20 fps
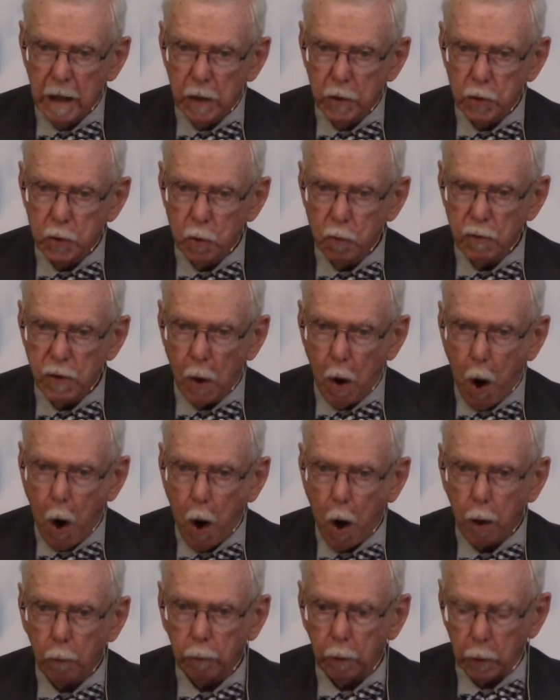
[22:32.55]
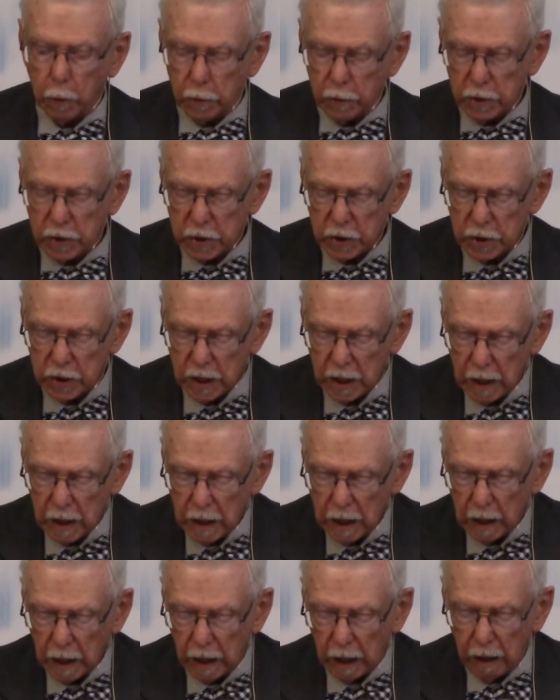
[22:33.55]
to the horrors
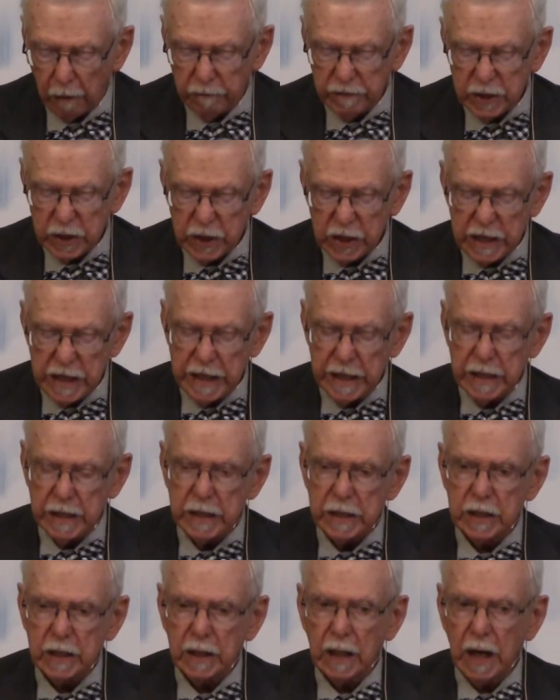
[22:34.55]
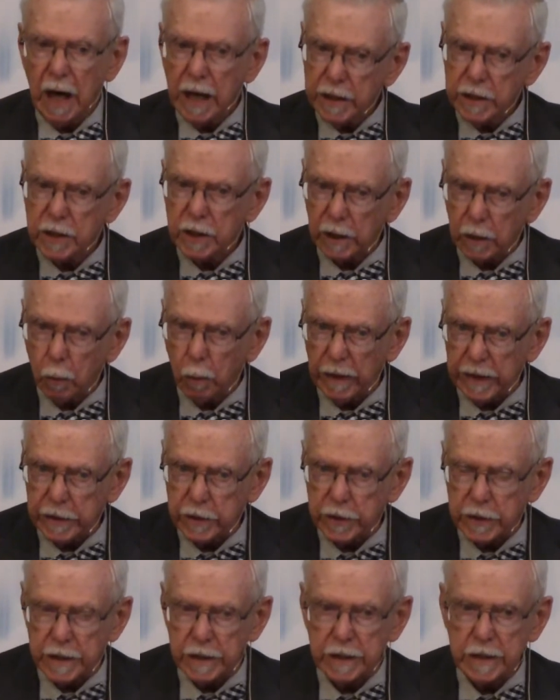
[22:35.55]
of sin's
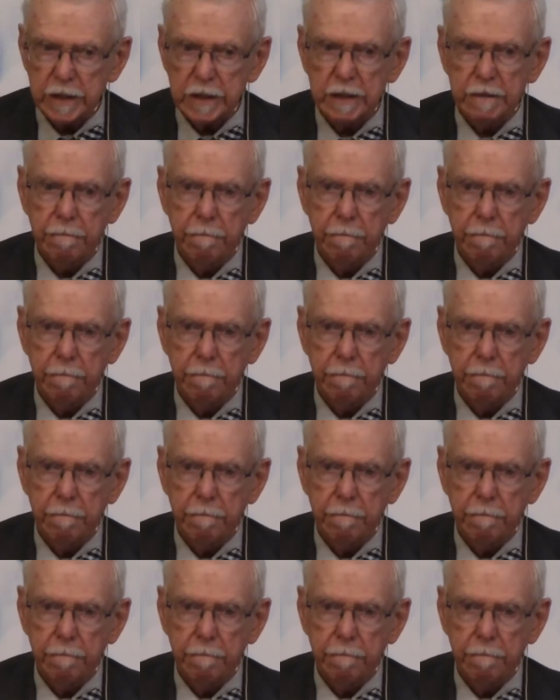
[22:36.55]
consequences.